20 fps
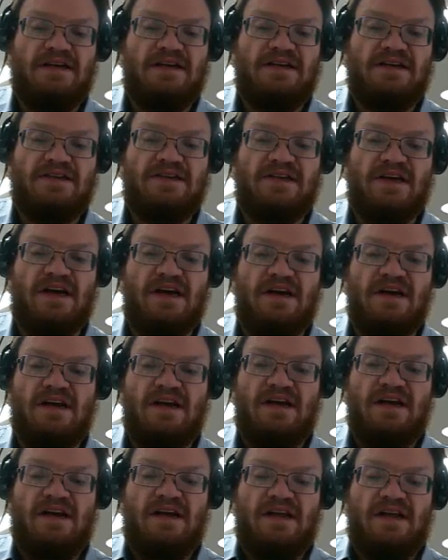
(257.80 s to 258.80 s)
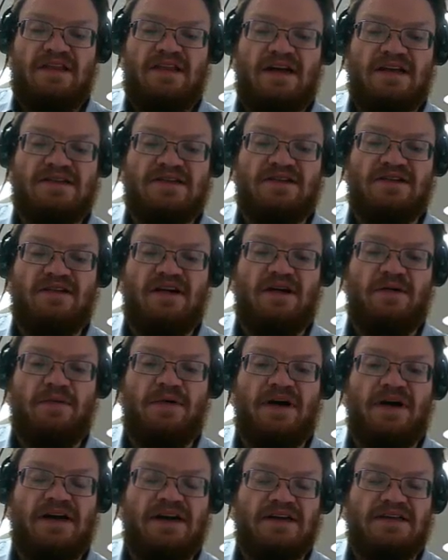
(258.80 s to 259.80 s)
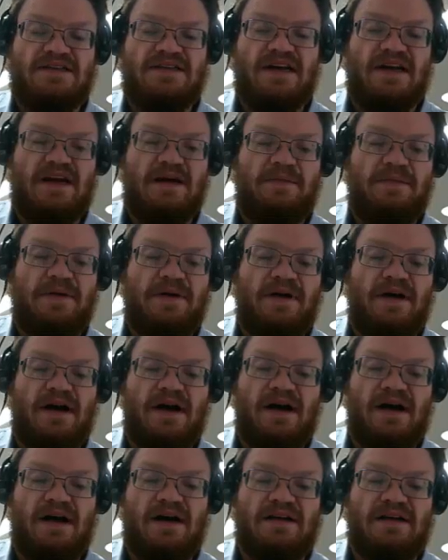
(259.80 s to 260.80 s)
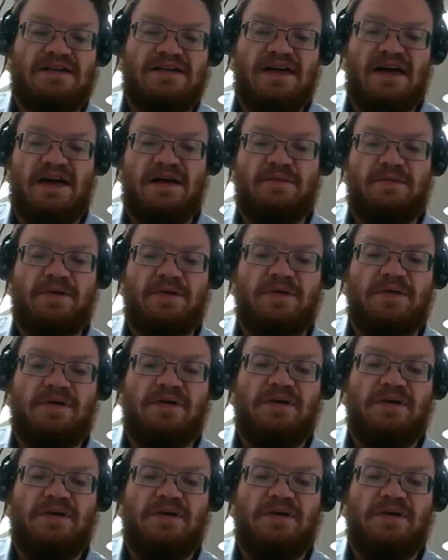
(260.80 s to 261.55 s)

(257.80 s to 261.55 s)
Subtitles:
So that's a great way to set up our table